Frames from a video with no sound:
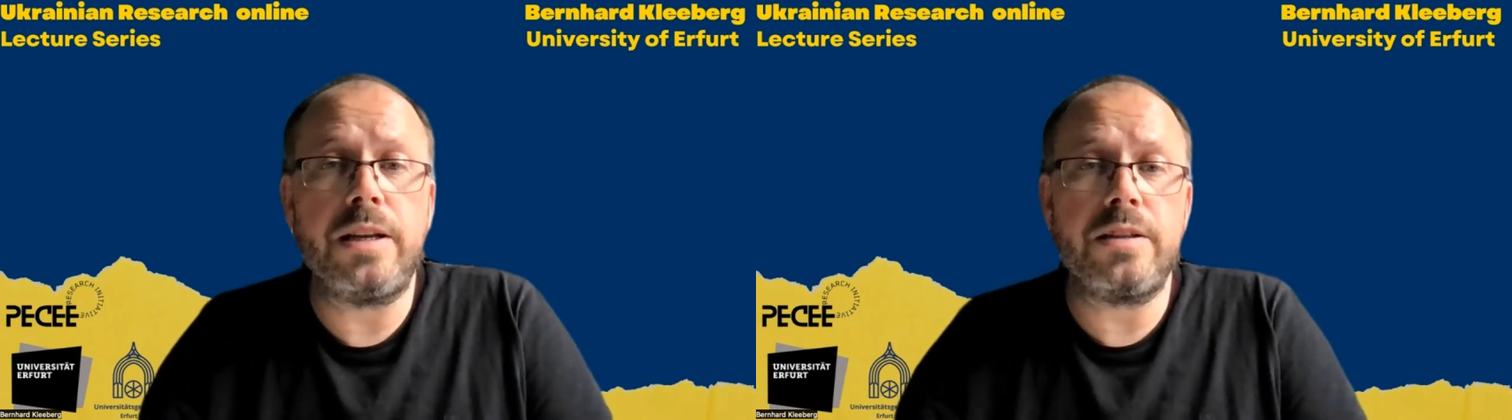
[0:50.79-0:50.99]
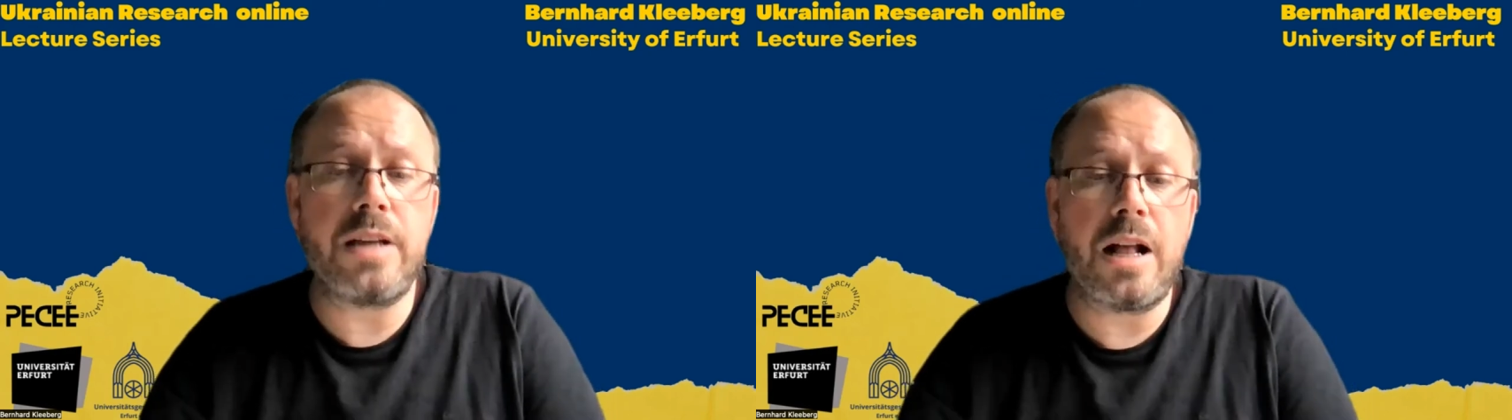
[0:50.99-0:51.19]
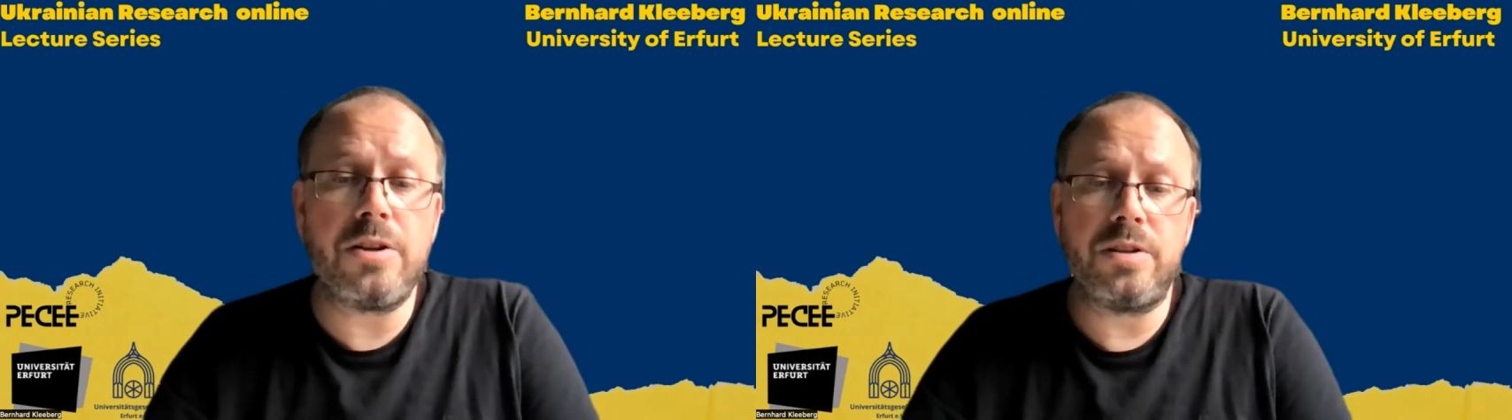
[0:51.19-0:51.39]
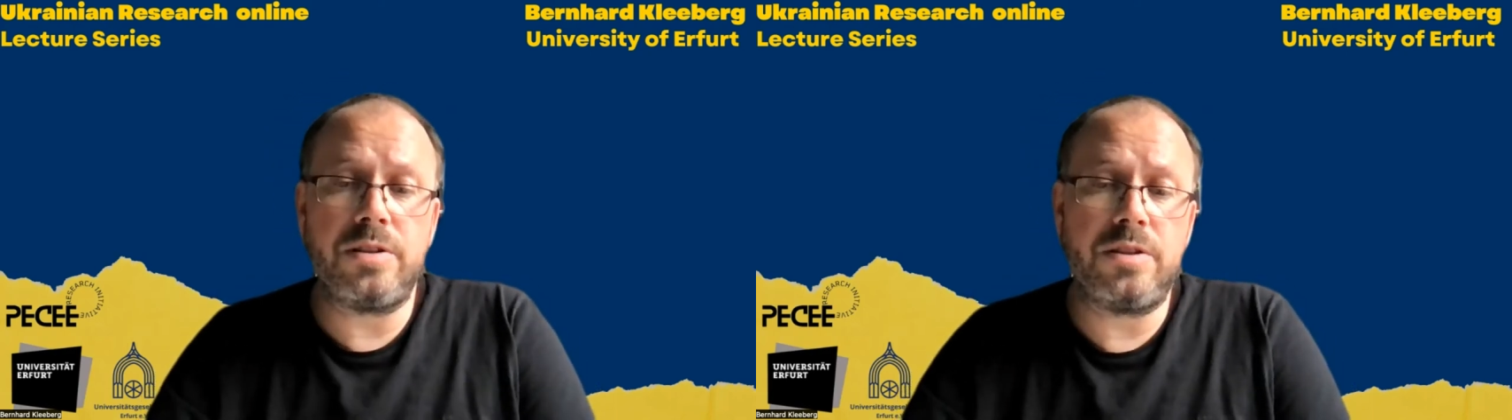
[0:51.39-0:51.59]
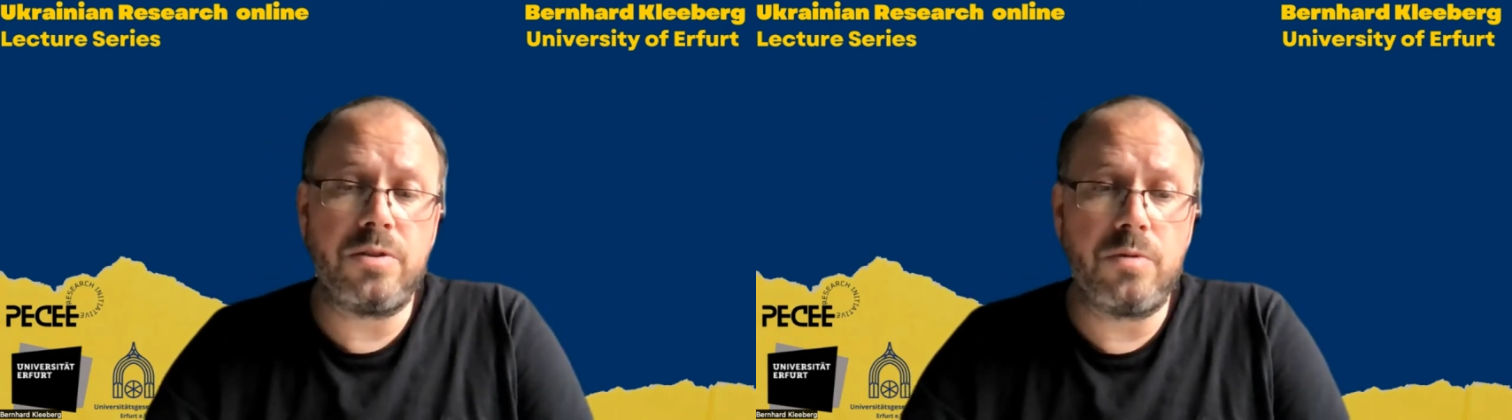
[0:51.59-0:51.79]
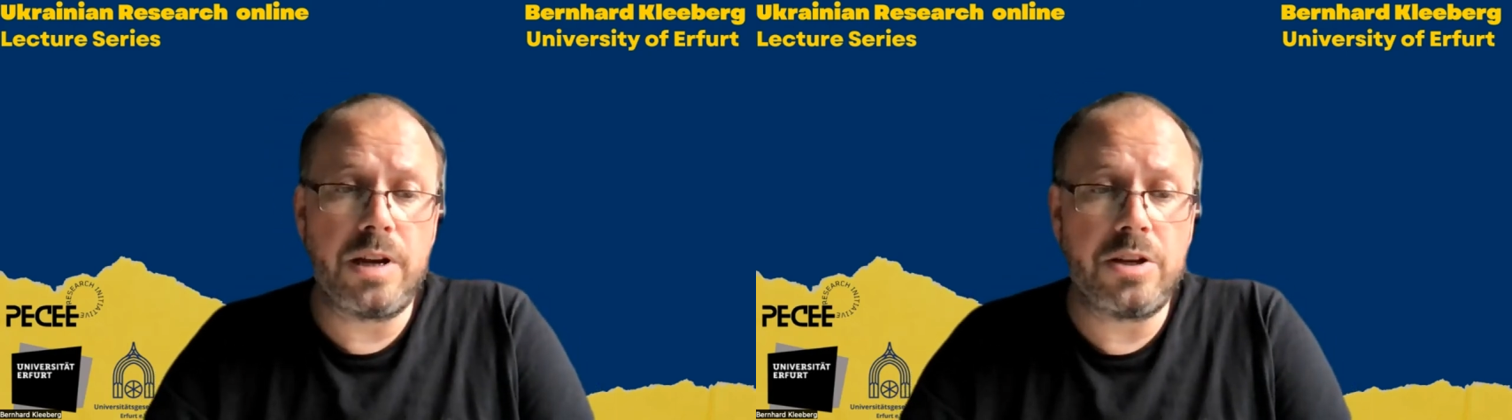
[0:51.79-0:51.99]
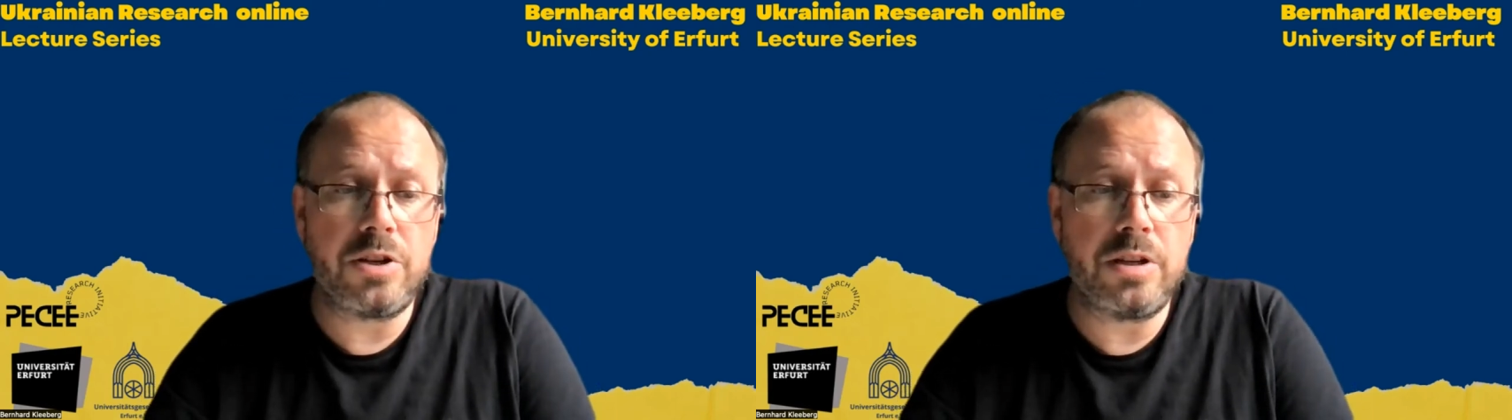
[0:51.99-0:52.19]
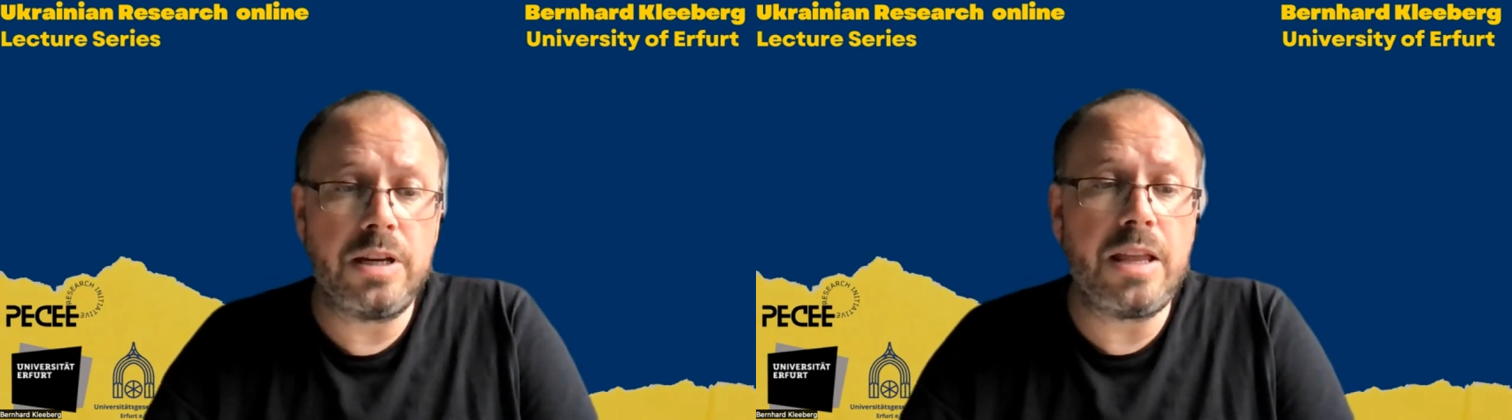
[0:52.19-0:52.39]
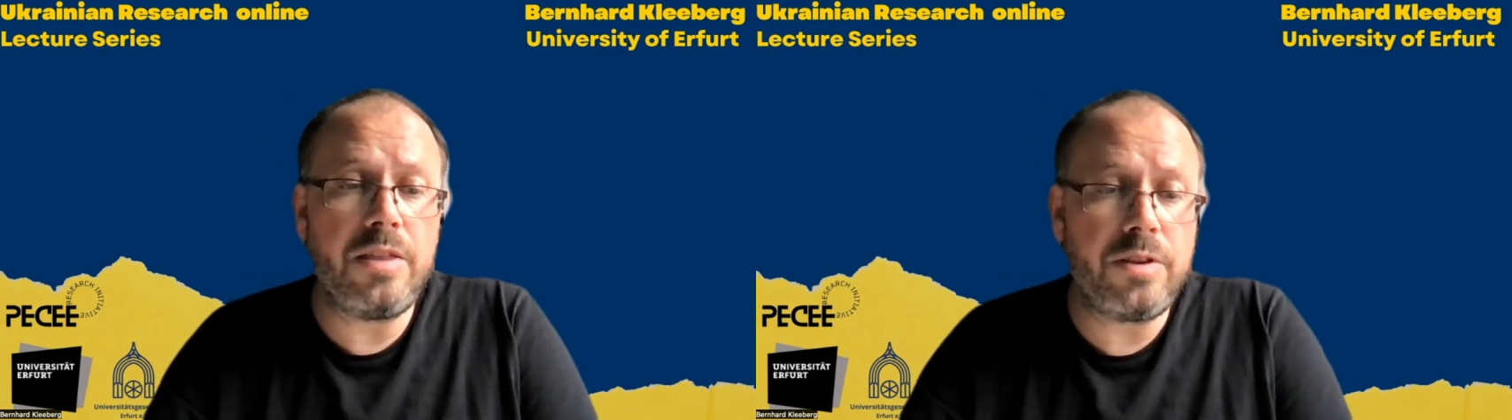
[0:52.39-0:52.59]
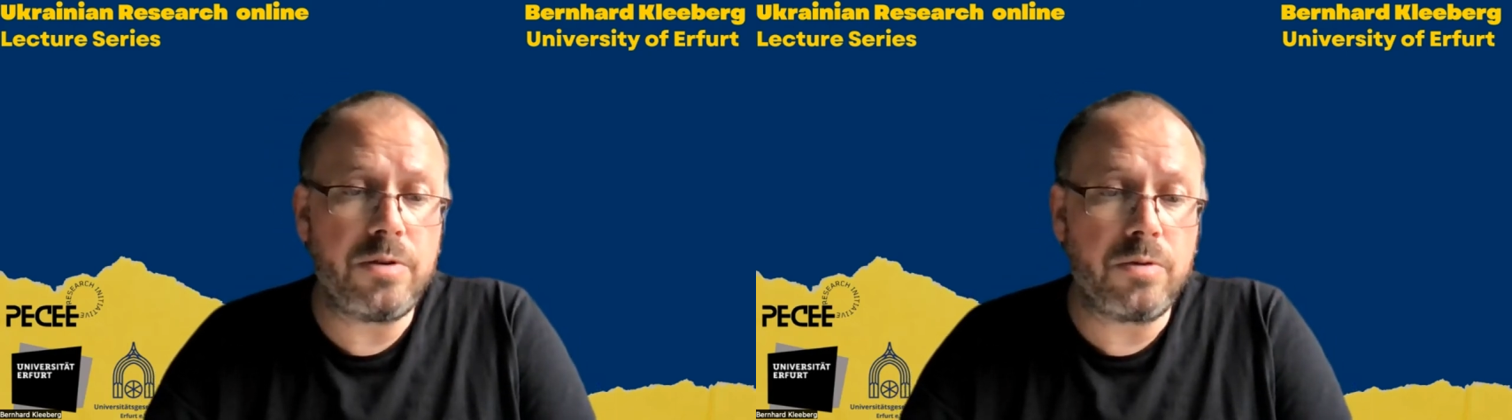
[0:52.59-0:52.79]
and cultural situation
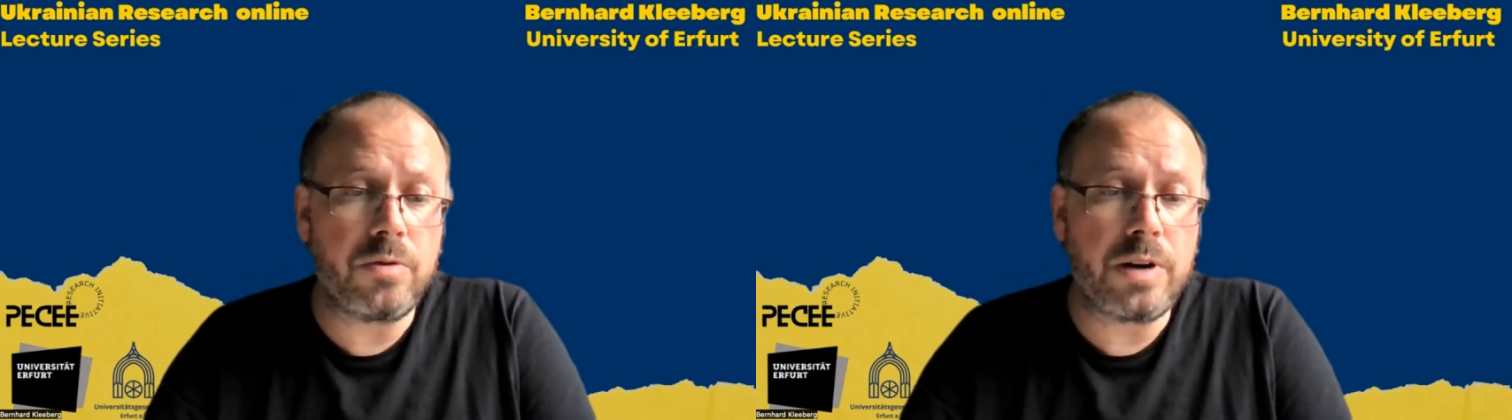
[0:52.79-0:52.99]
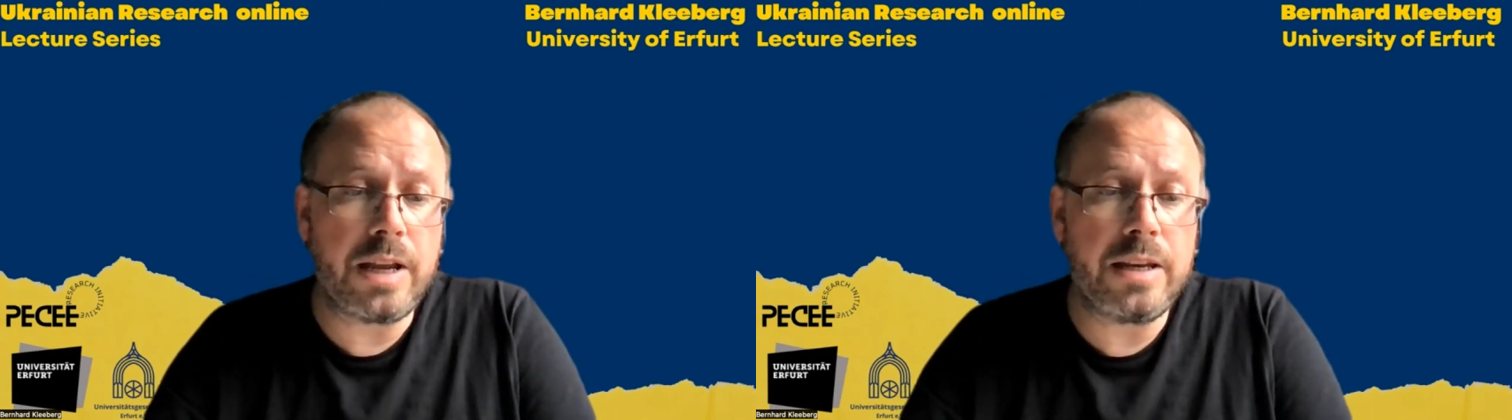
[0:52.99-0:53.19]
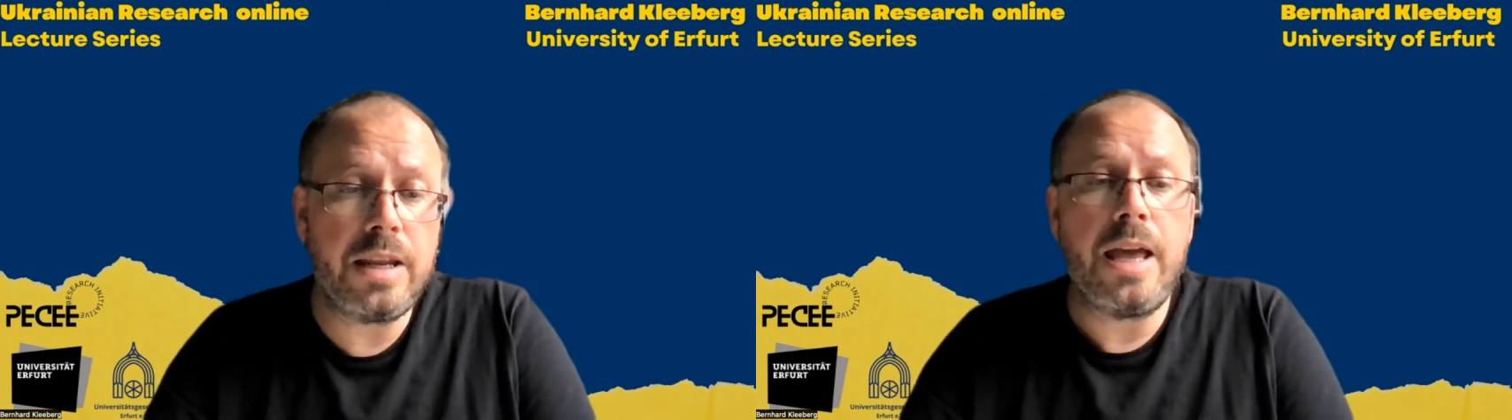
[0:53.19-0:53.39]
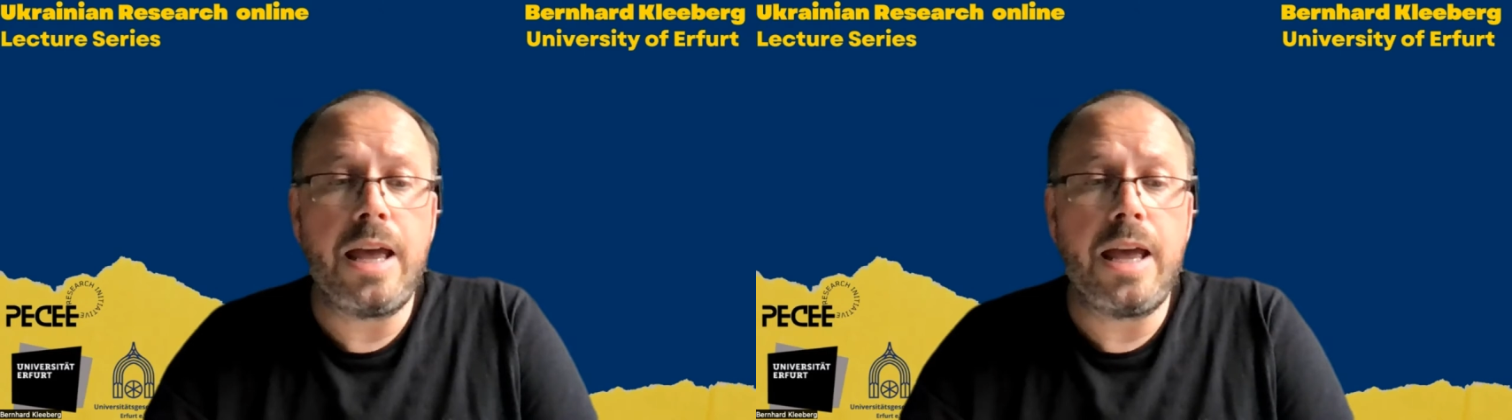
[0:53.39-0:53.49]
in the Ukraine